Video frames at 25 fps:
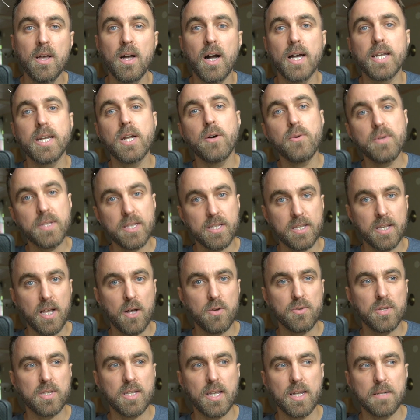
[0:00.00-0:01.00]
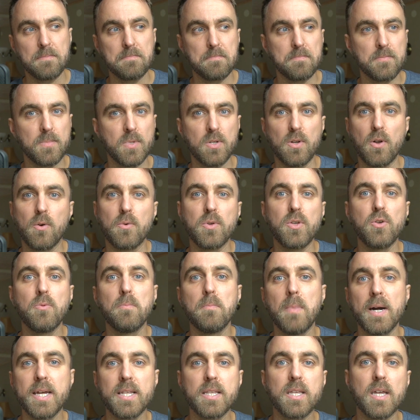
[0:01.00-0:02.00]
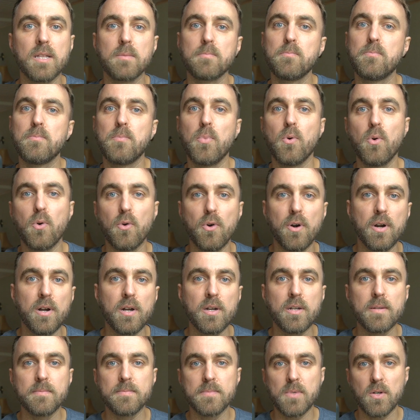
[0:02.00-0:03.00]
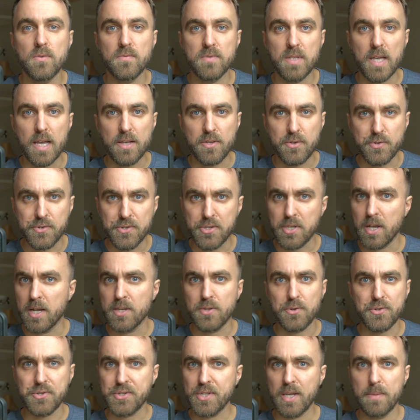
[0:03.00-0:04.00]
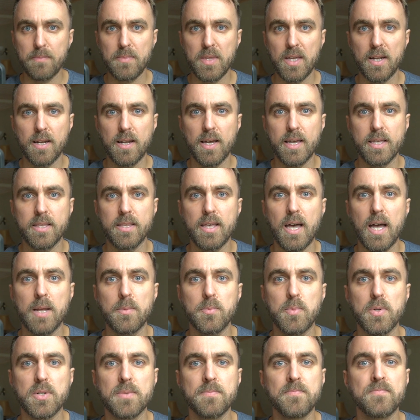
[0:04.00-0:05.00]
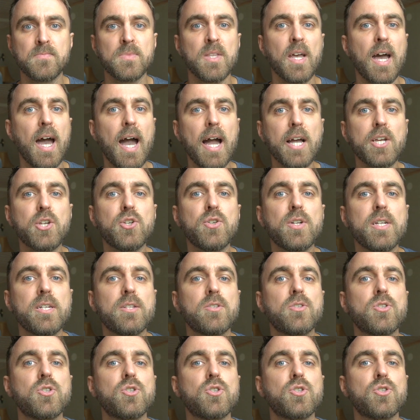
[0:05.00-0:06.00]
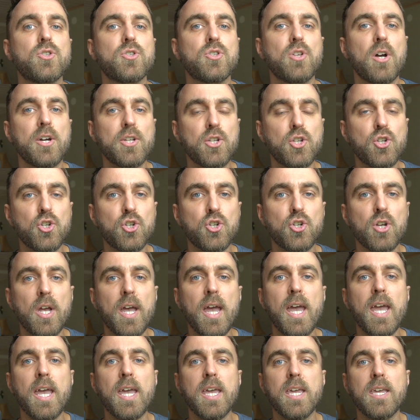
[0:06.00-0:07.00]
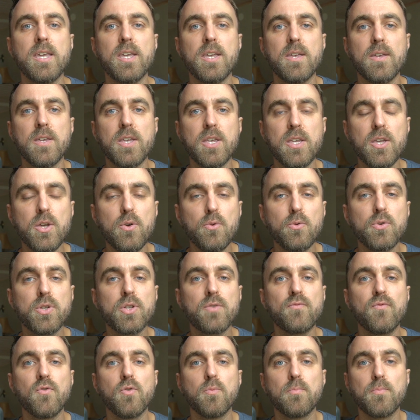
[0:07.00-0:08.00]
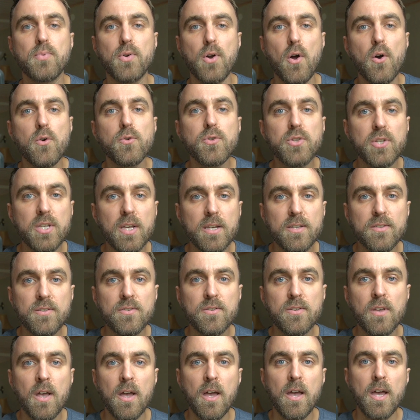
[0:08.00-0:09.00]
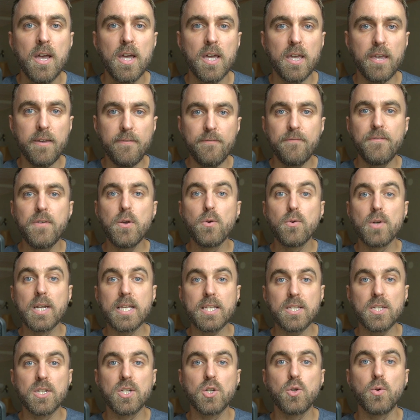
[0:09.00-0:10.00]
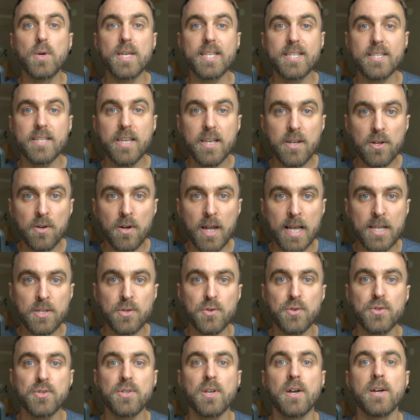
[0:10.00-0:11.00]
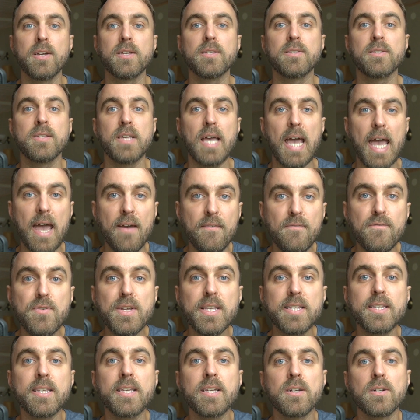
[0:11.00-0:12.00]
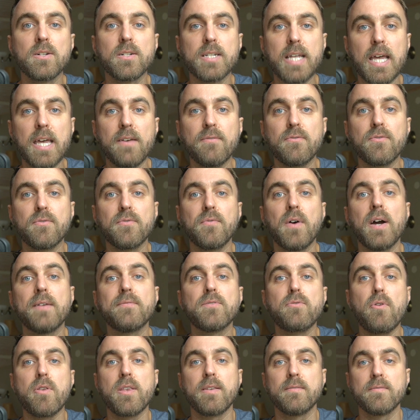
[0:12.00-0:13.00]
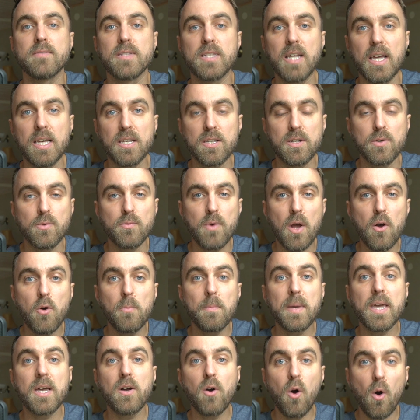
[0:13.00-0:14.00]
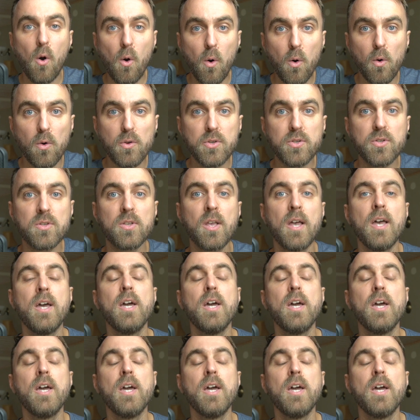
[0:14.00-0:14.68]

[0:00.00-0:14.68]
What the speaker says: I know it sounds that, you might get bored of the exercise or something like that, but actually it's such a useful process if you listen to a single exercise every single day for 5 to 7 days in a row, because